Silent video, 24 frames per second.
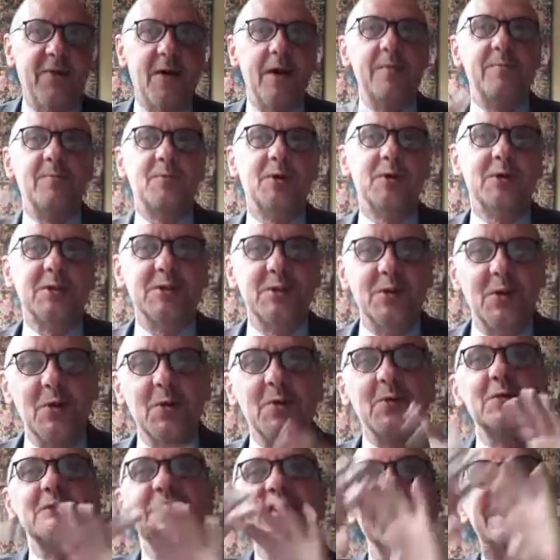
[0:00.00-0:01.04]
from the soul
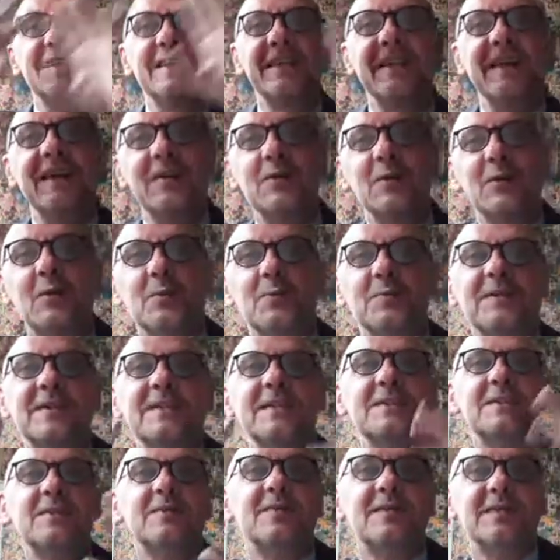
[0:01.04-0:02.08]
who's an eternal
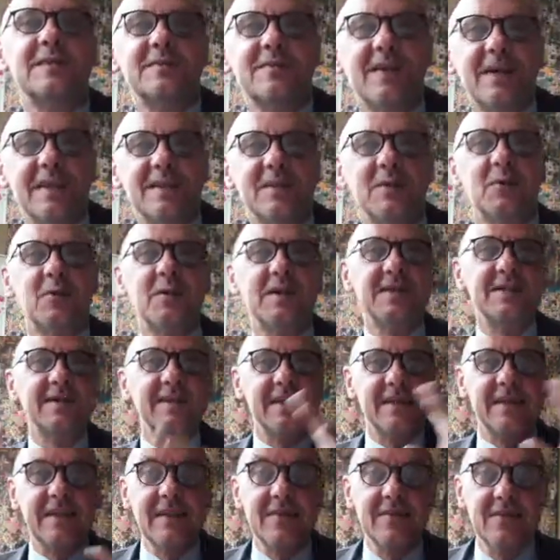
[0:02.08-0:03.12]
being of divine grace
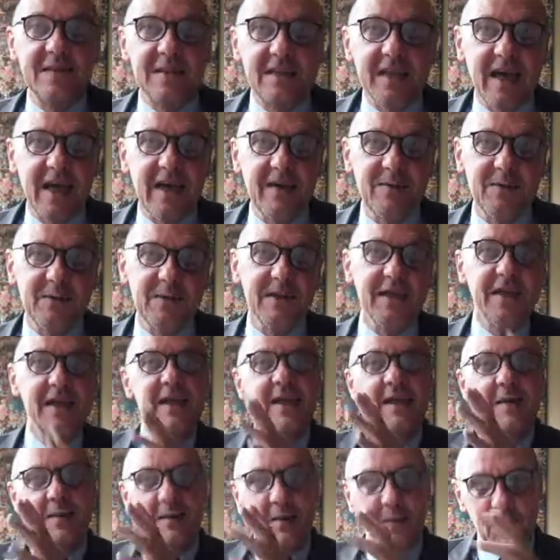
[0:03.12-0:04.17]
that lives in heaven
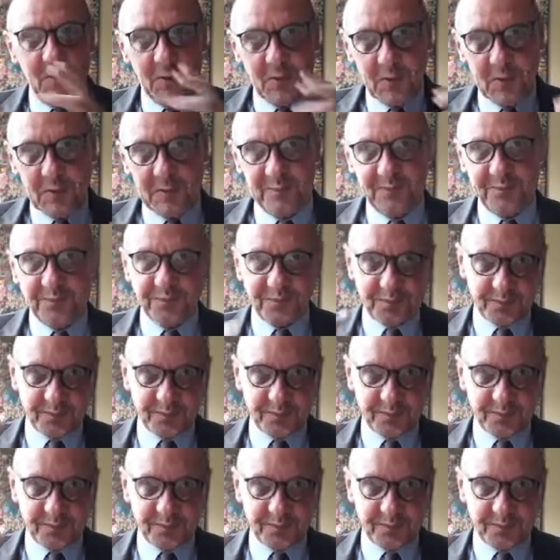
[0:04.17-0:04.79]
although